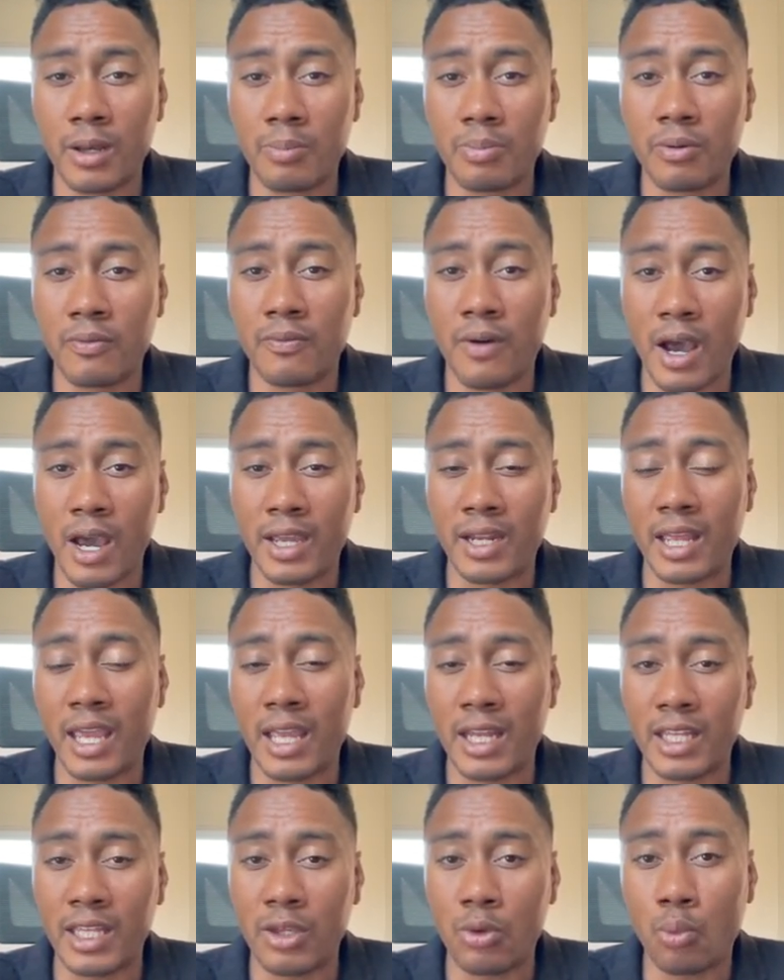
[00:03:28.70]

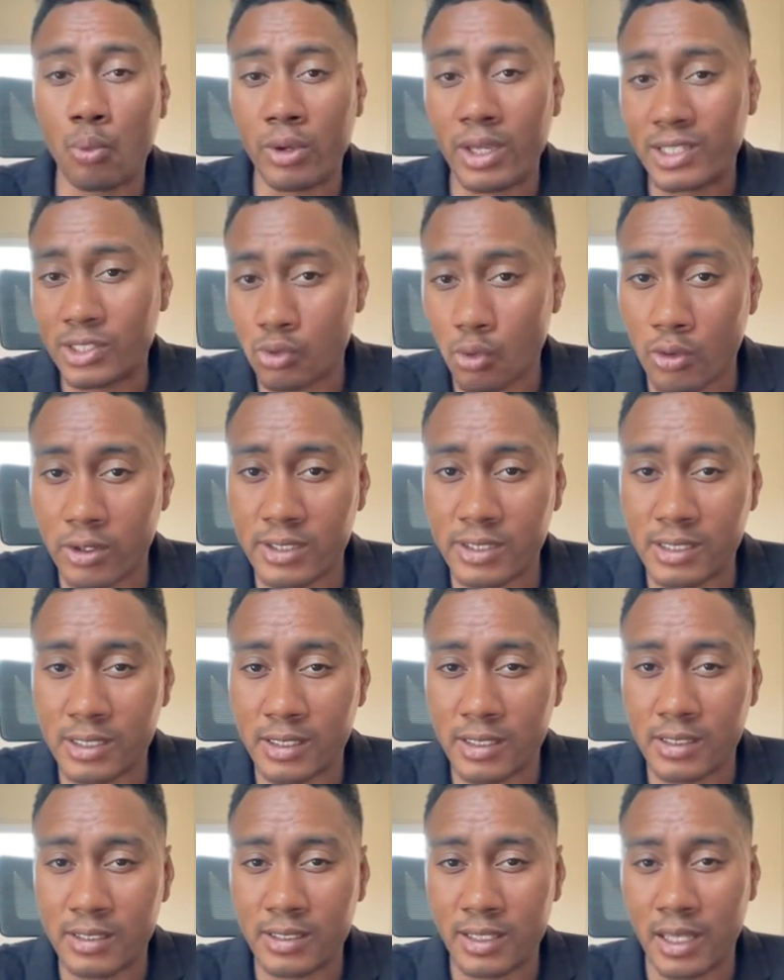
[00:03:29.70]
provide any
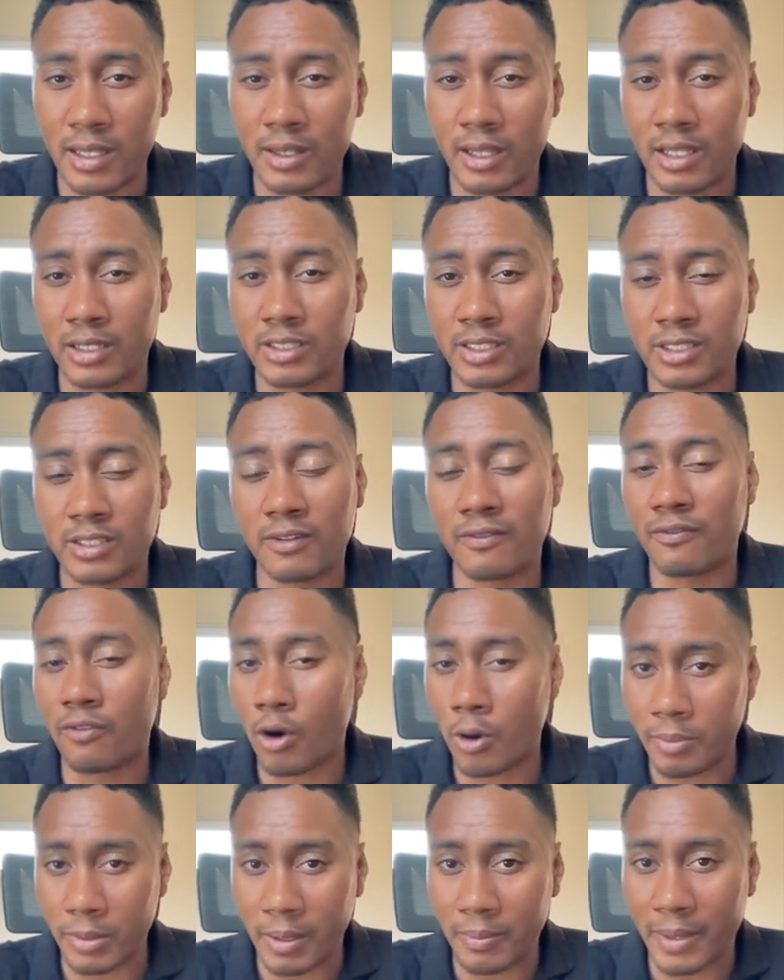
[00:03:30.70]
resources, and then just
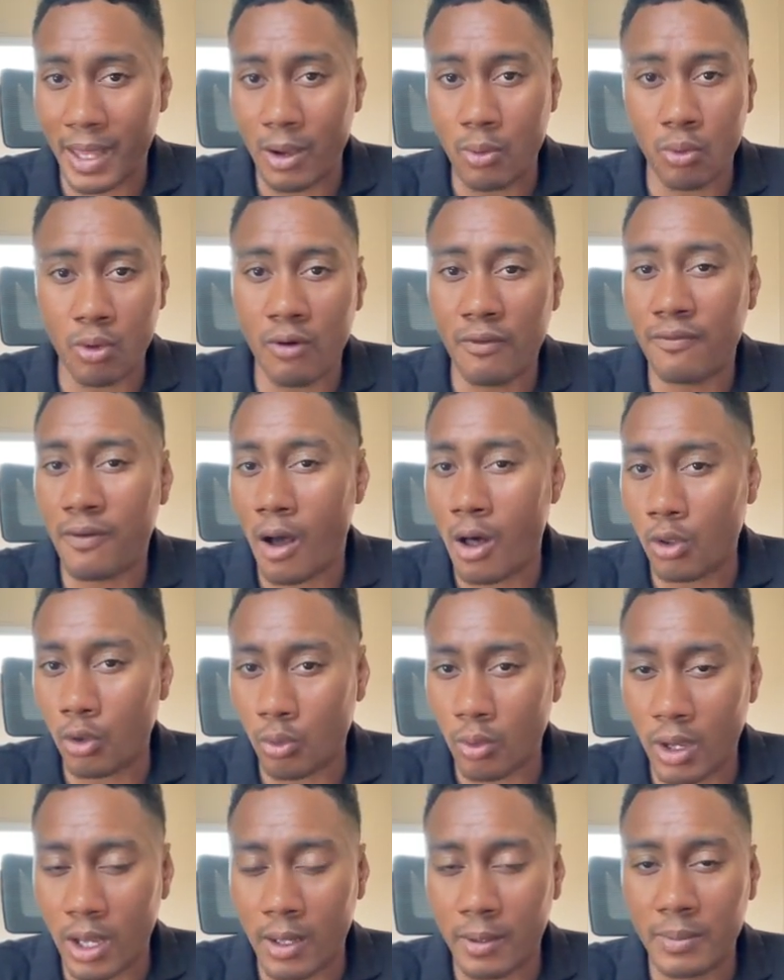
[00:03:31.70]
inform them that we'll
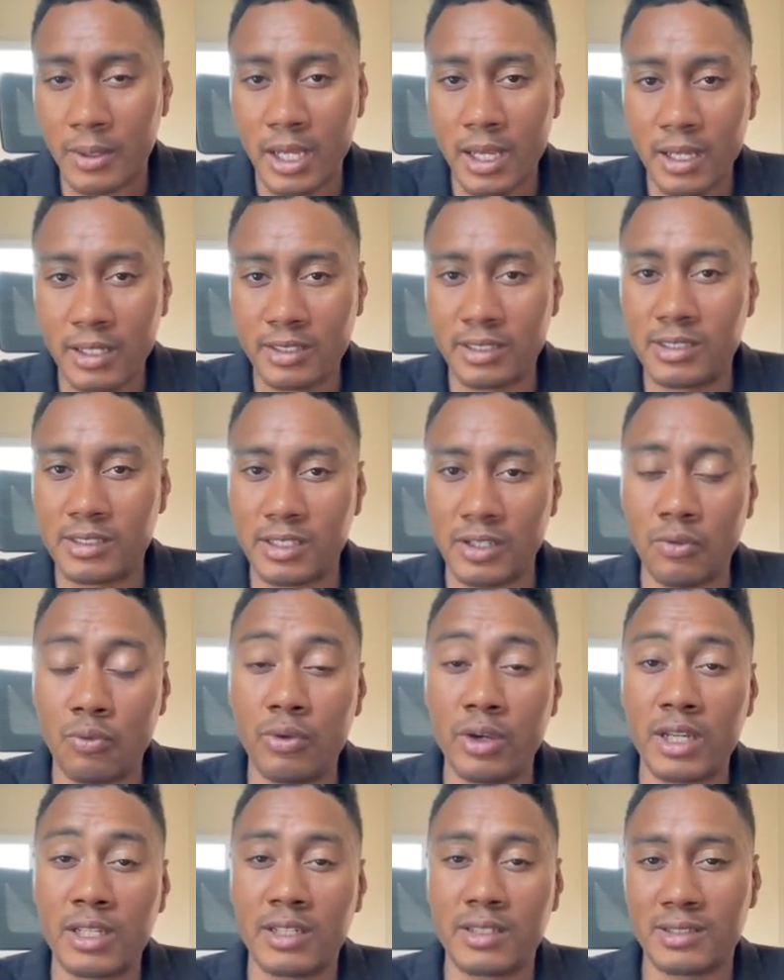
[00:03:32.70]
follow up to see
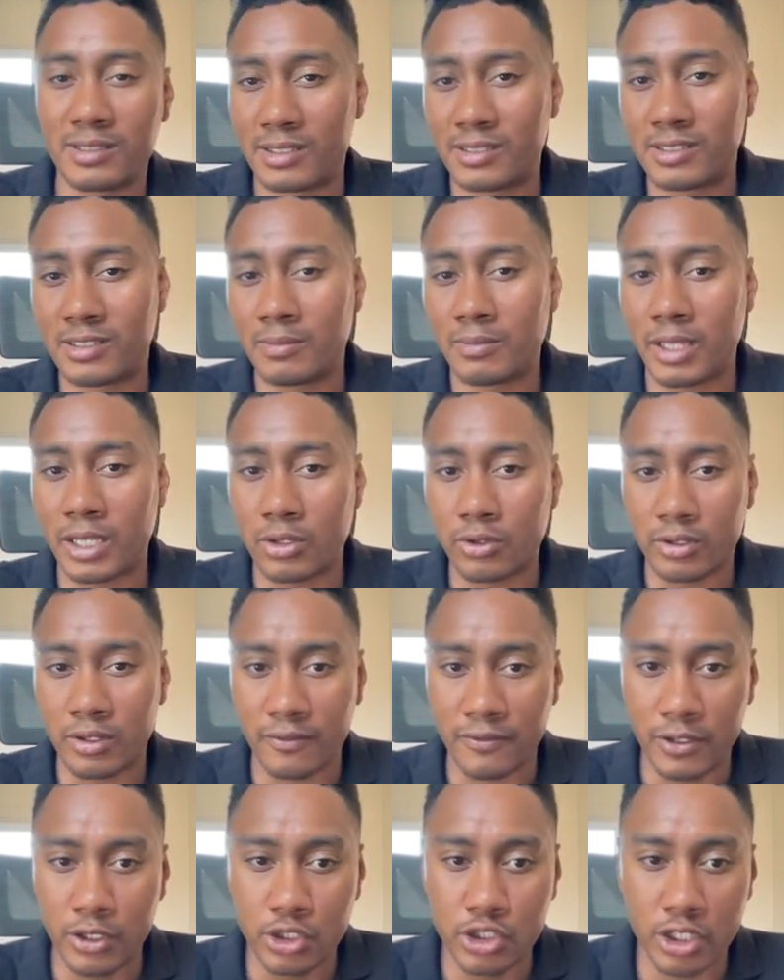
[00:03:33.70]
if we can assist them later in
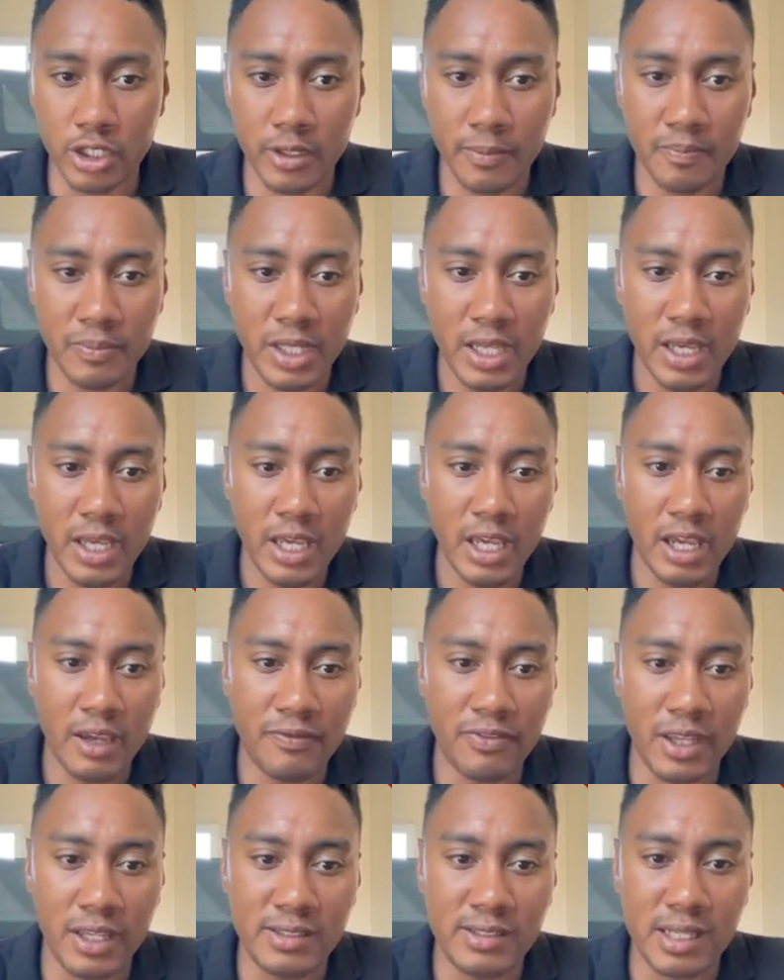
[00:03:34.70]
the future.
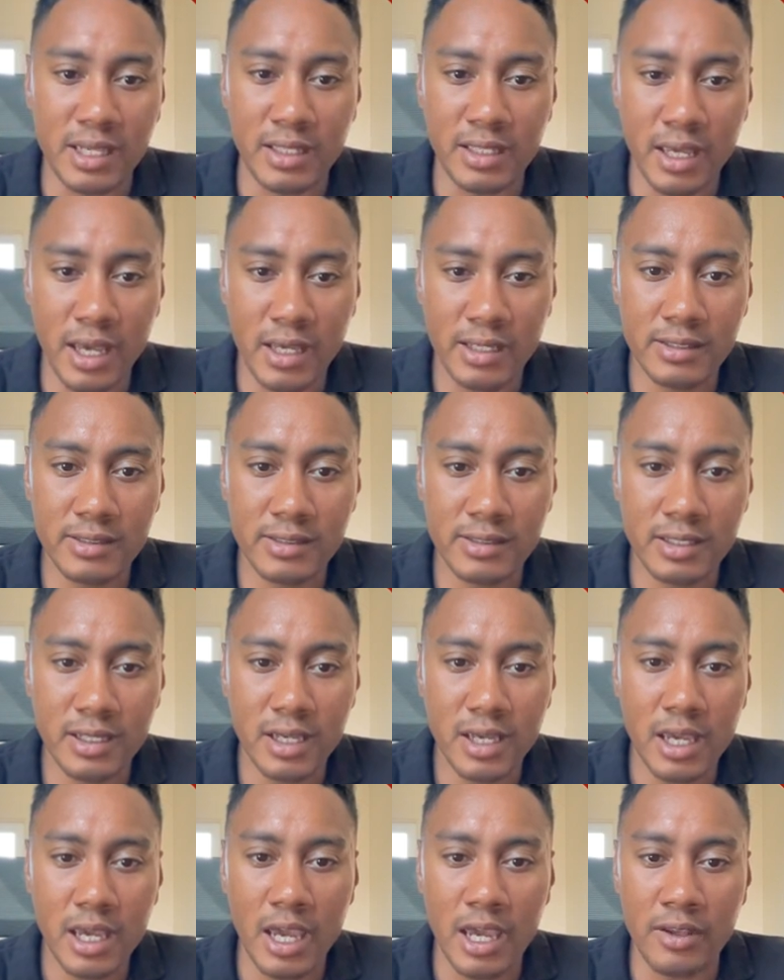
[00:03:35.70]
If they say yes,
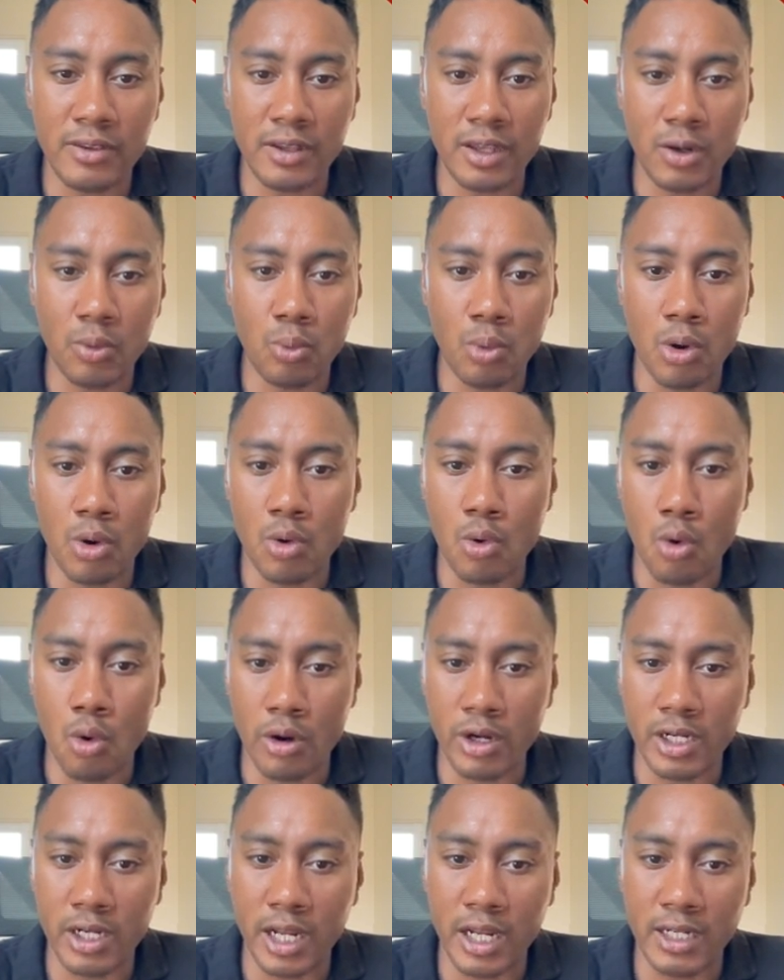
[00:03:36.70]
and then we'll
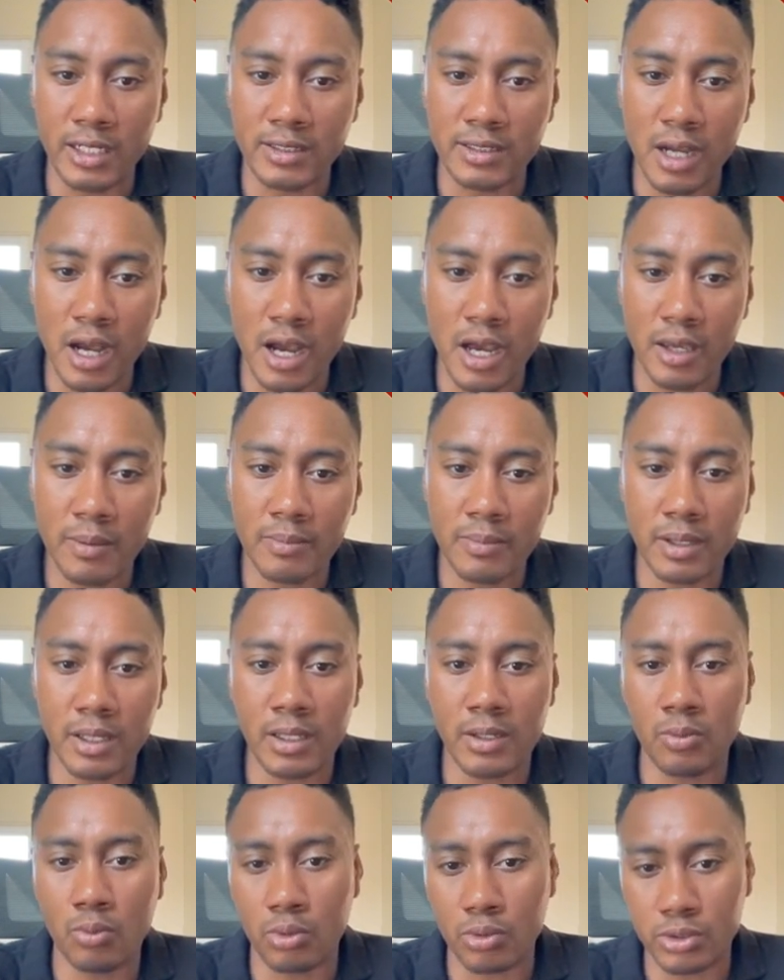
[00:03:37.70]
coordinate a time
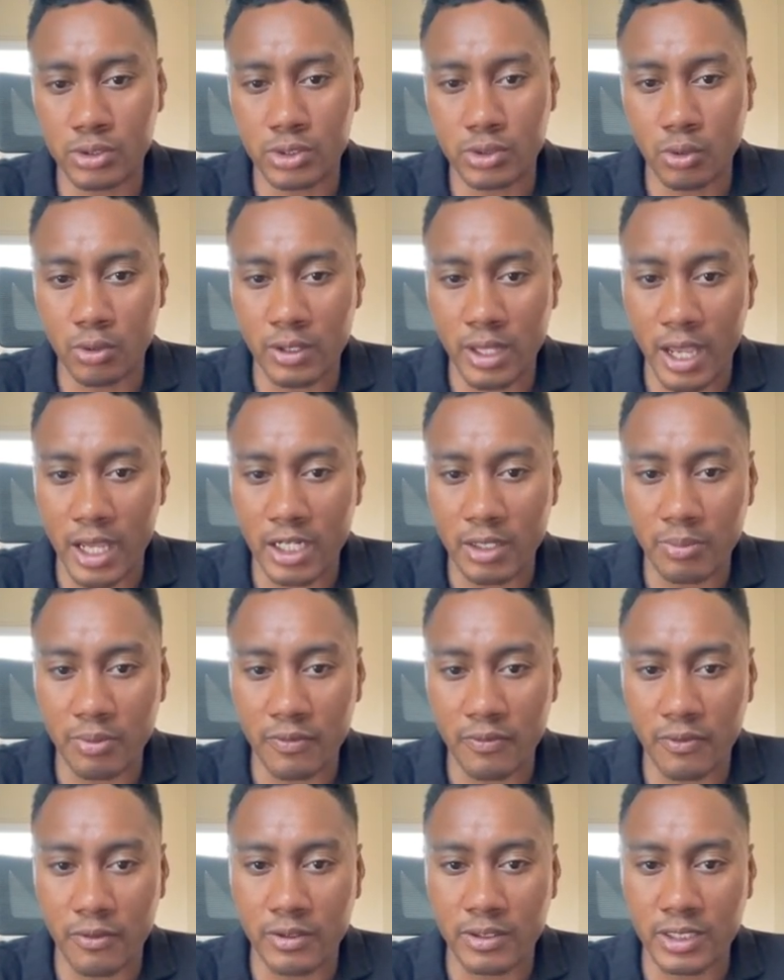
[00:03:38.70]
and we'll store that in a
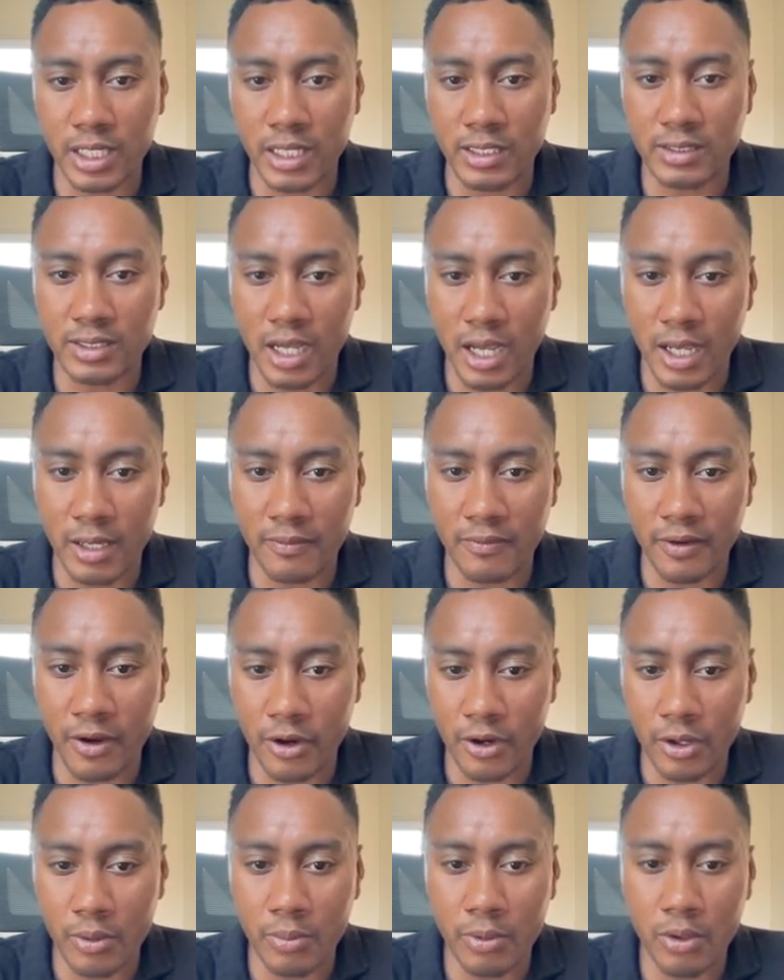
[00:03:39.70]
preferred date time
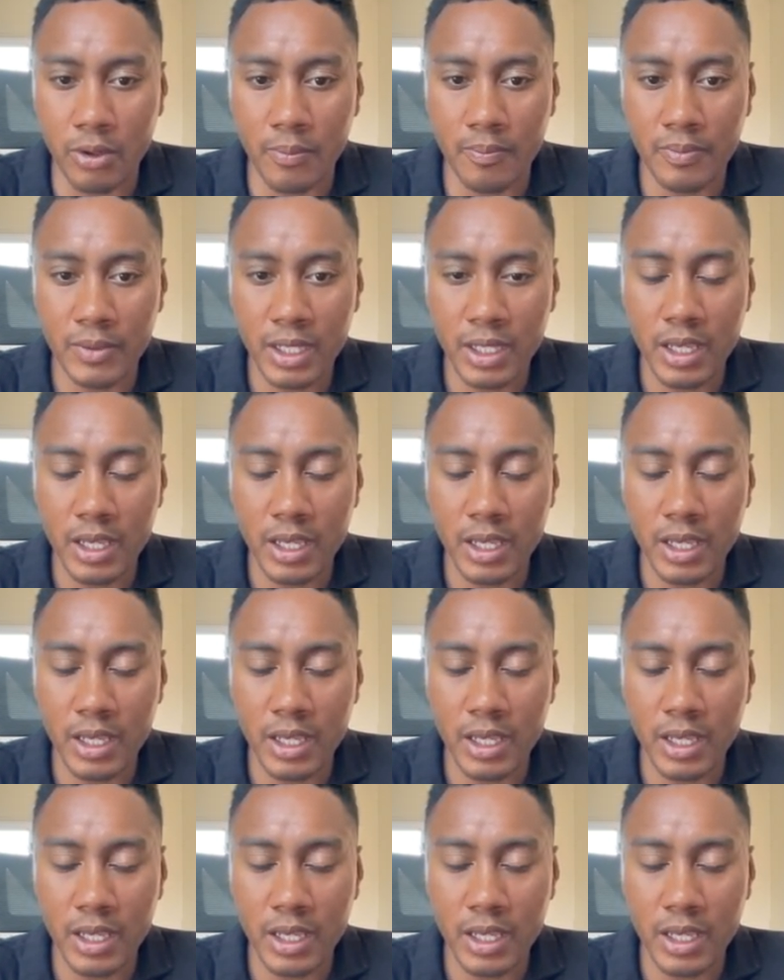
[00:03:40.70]
variable,